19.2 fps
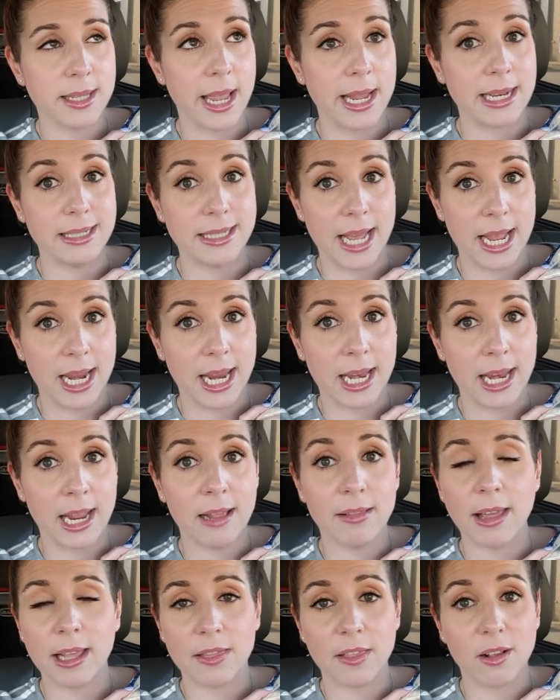like
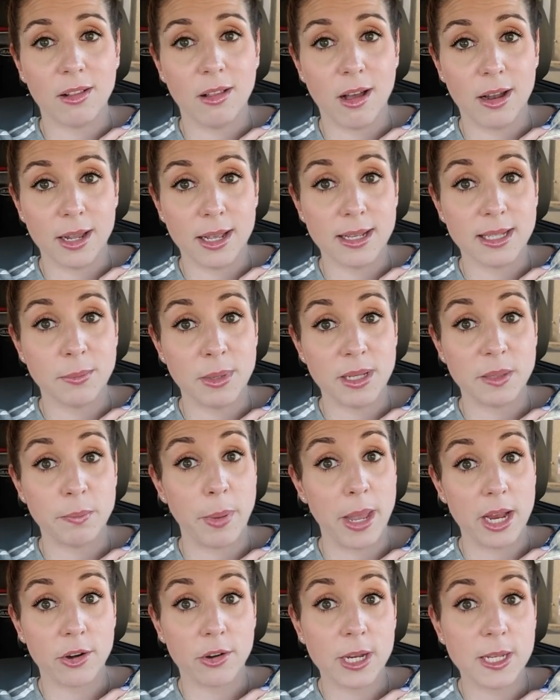decadent, like the Claudia's Miss
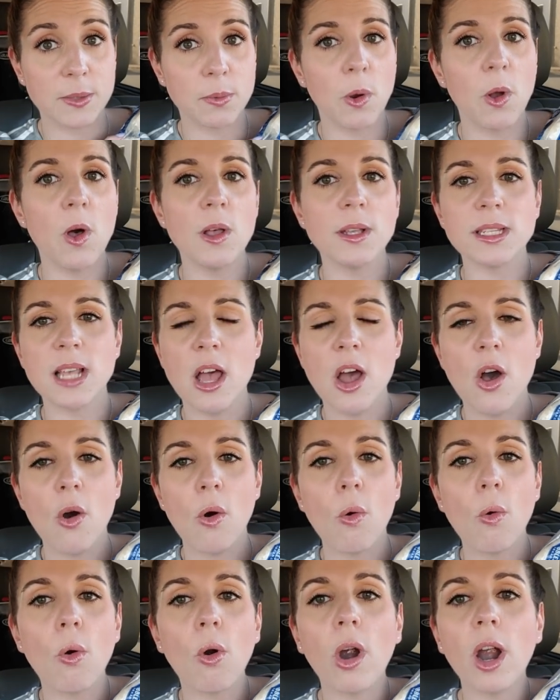Bakeries rolls,
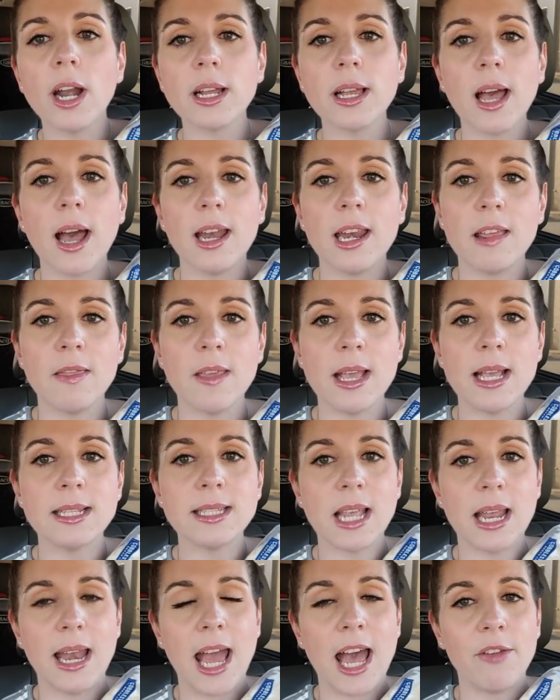or cutting these
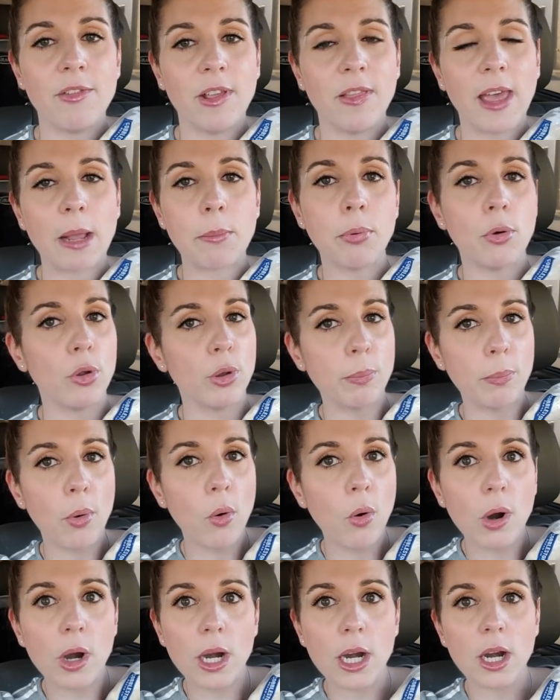and having like pulled
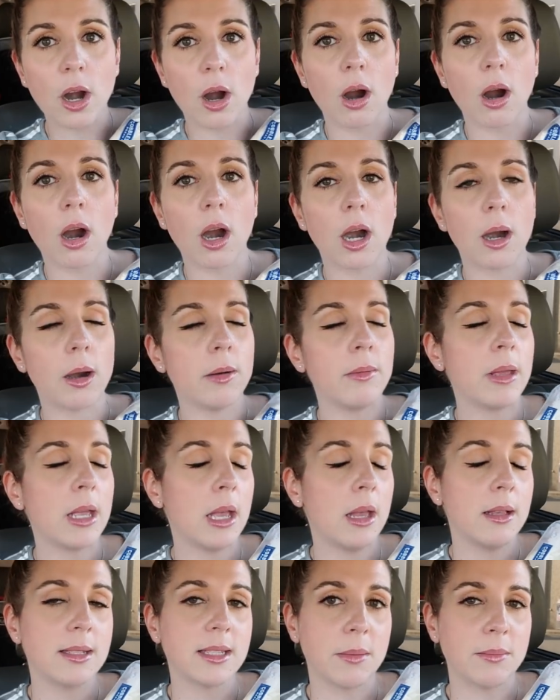pork or
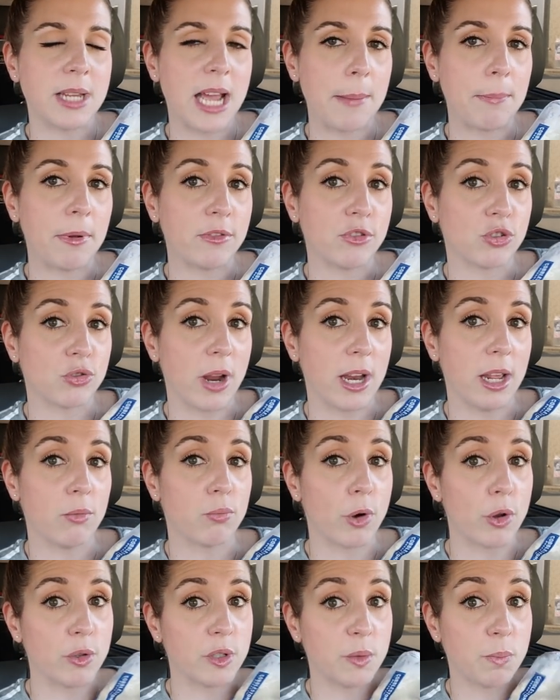some type of shredded
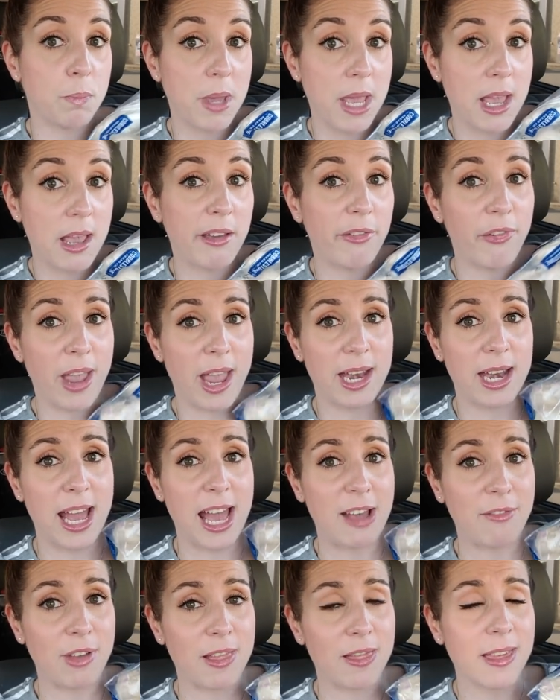roast beef and
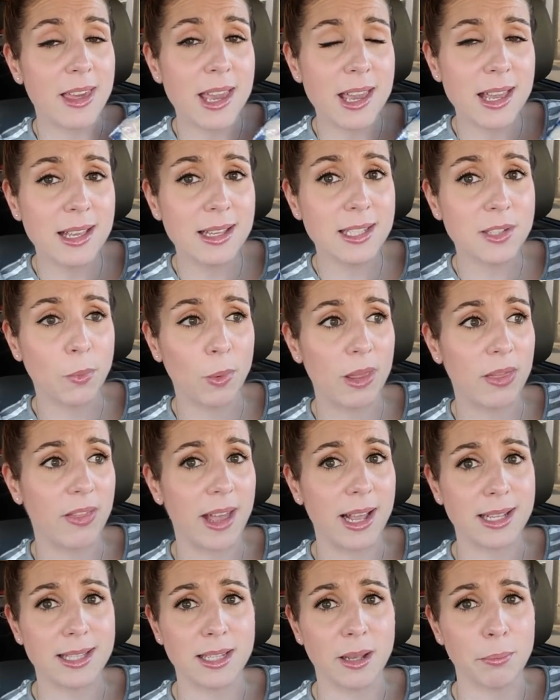having these with
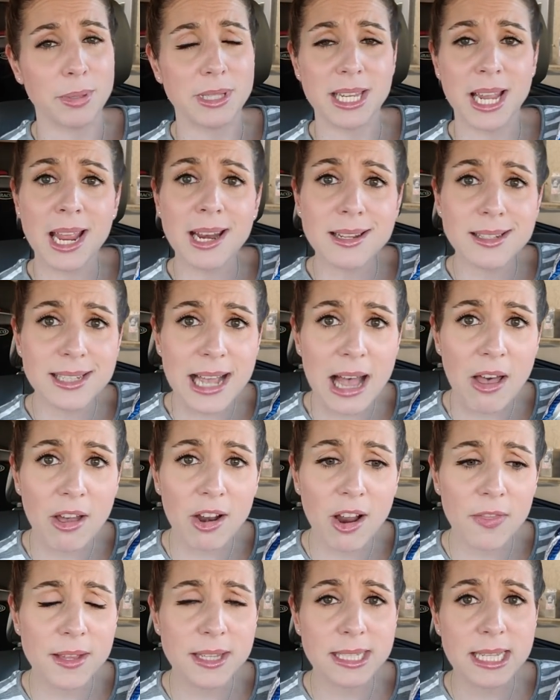like some potato salad
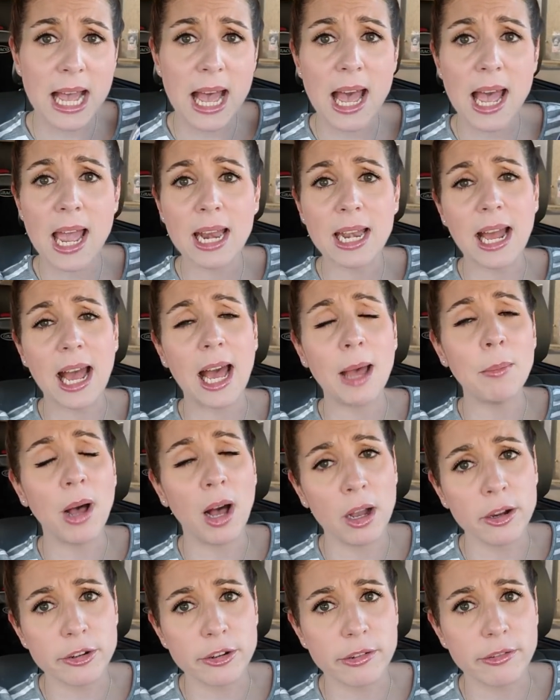on the side. I'm
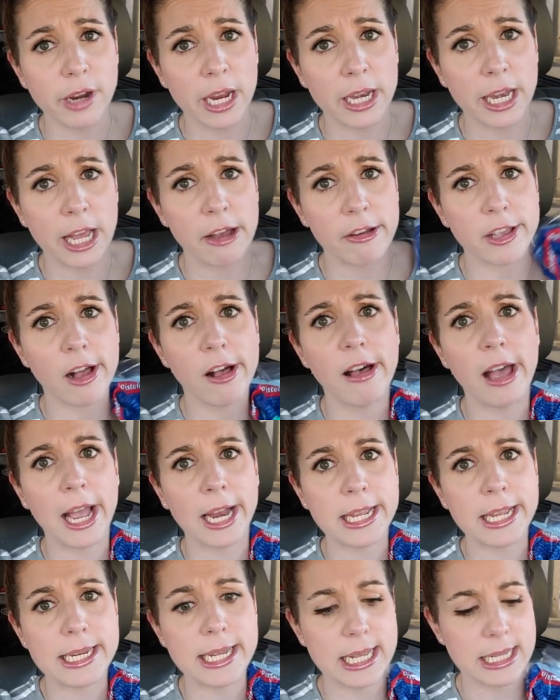hungry right now, y'all. I
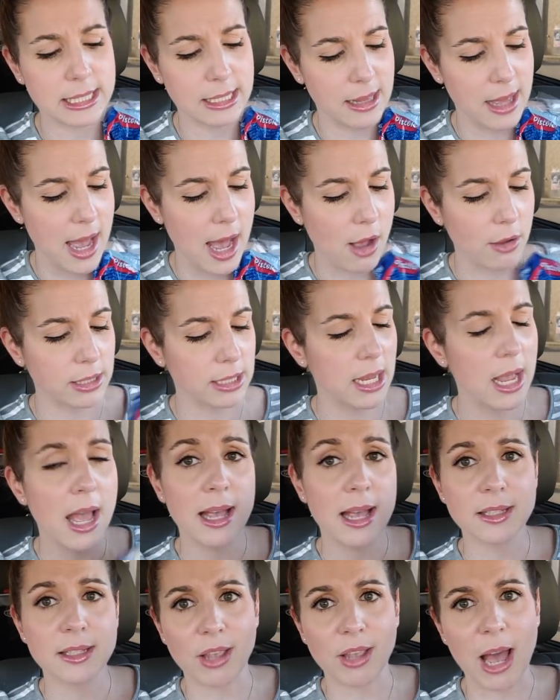need to get to the house.
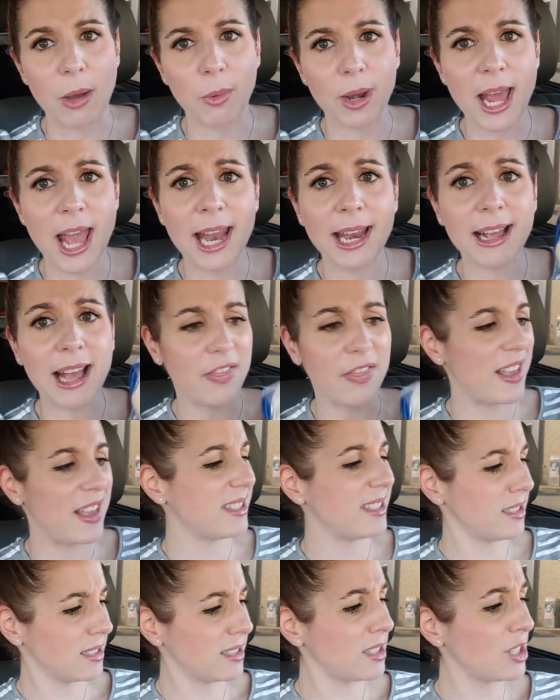So yeah, I went ahead and got
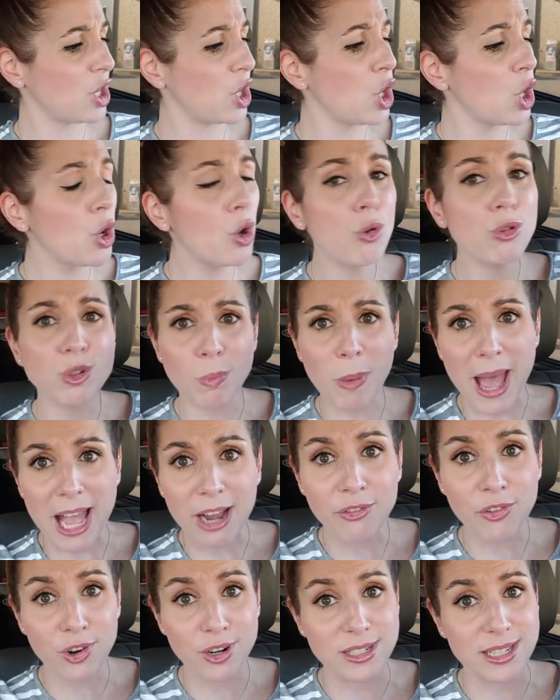these. This is a huge
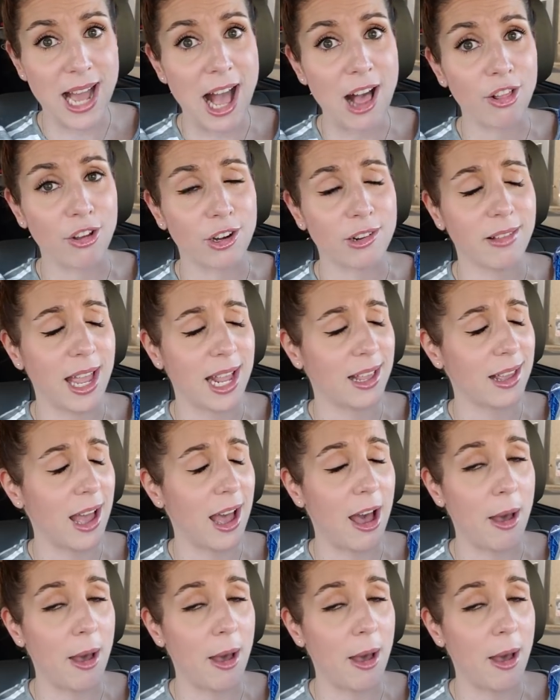bag for a dollar, like